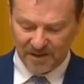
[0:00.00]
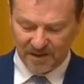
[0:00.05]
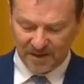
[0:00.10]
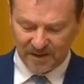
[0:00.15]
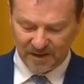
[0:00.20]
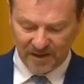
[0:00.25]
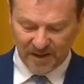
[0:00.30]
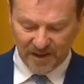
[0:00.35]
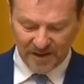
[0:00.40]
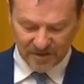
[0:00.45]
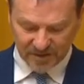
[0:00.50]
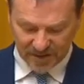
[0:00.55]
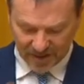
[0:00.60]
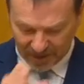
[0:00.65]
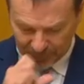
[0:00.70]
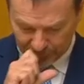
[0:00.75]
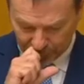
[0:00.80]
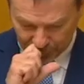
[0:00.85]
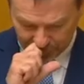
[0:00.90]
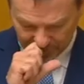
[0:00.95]
in aged
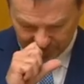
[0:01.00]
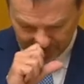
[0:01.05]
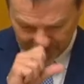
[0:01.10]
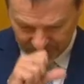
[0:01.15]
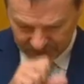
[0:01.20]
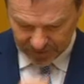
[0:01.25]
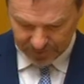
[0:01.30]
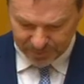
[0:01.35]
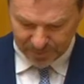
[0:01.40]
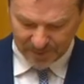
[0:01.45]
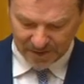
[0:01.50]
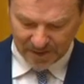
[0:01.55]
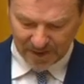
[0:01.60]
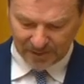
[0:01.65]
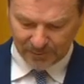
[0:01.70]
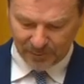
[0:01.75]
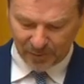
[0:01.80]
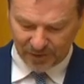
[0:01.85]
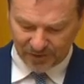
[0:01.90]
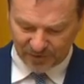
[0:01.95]
care will continue to be
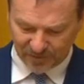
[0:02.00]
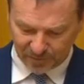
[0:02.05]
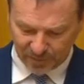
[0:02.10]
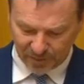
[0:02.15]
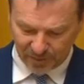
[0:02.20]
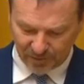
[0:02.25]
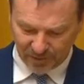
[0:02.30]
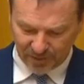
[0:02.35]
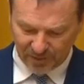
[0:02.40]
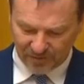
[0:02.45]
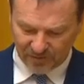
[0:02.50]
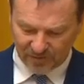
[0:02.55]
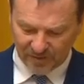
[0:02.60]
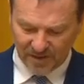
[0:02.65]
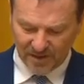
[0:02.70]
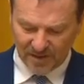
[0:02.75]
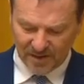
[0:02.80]
done by experienced